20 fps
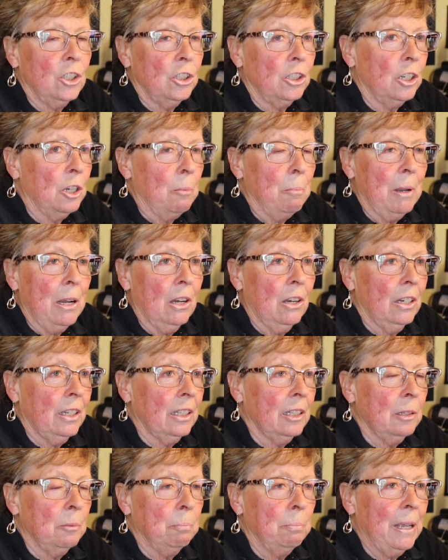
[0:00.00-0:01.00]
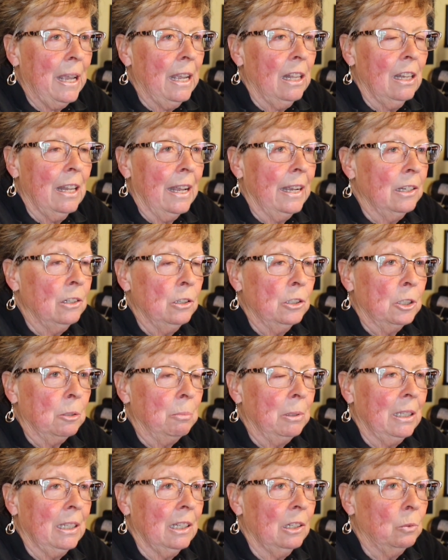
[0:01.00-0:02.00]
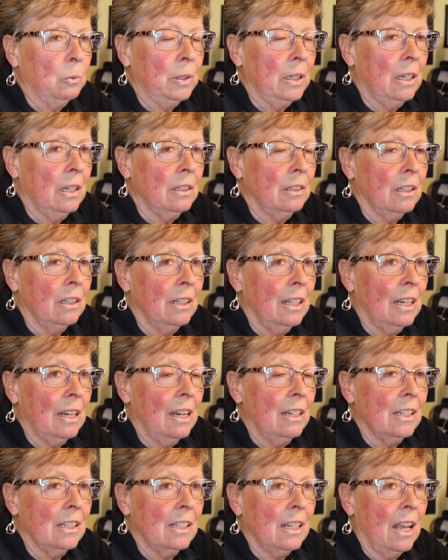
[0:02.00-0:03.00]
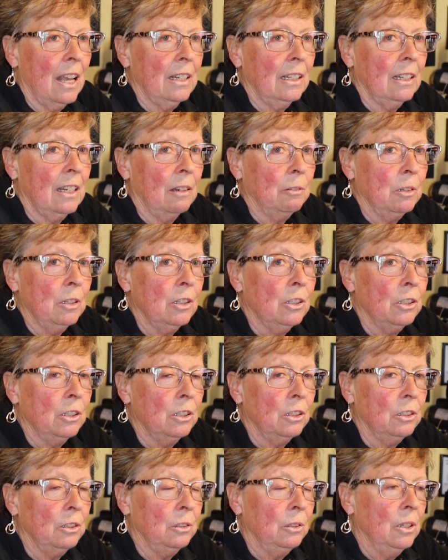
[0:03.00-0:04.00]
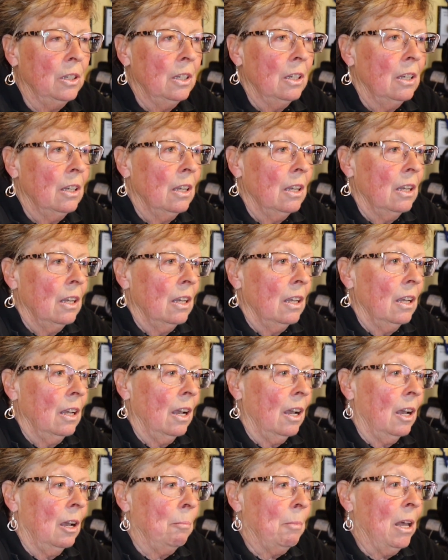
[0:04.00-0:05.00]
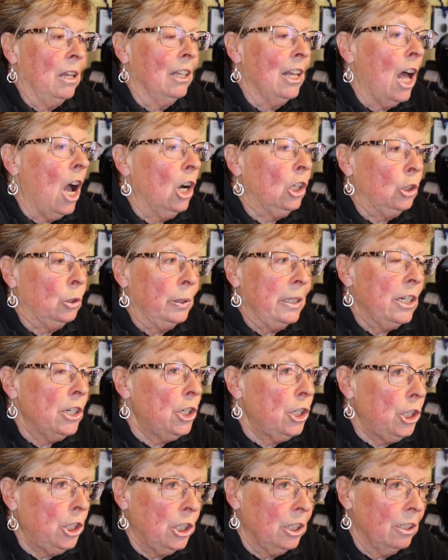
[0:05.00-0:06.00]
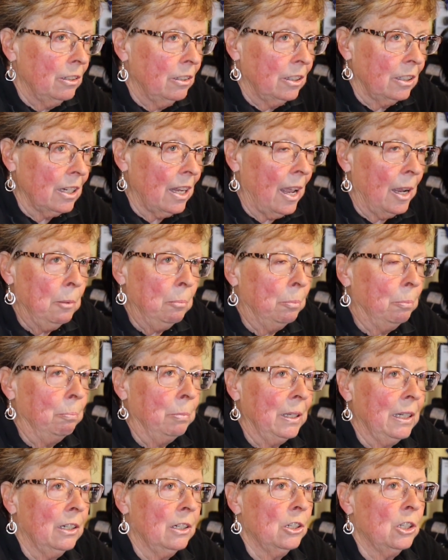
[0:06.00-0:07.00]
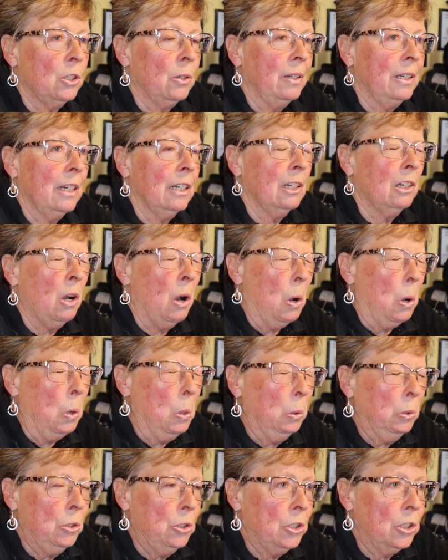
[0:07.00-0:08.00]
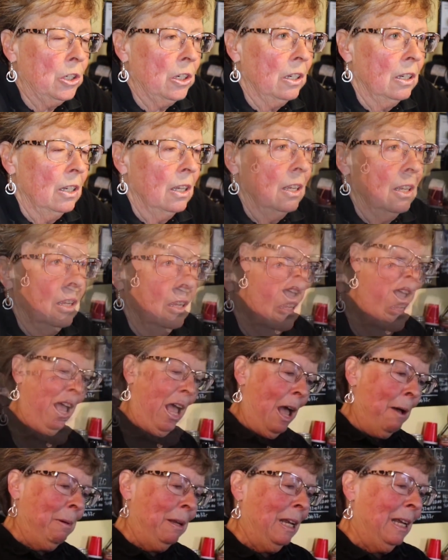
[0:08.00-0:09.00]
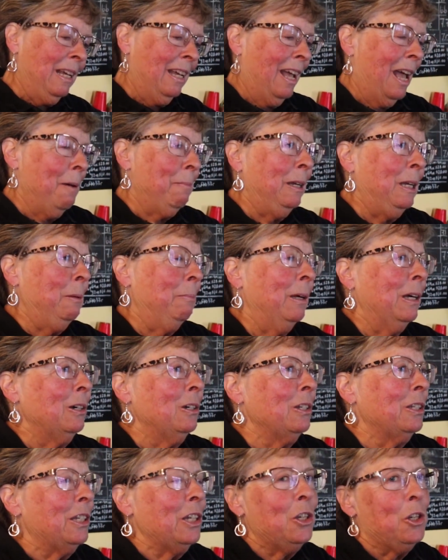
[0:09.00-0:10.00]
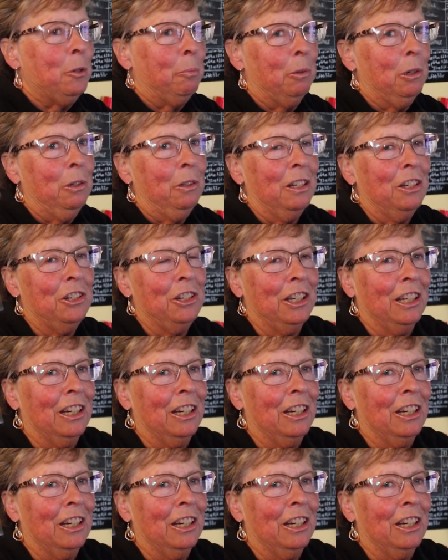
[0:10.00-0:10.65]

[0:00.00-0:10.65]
just an American pale ale to begin with, and then I decided I would do a lagerish type beer, so I did a Kolsch. How many barrels did you brew this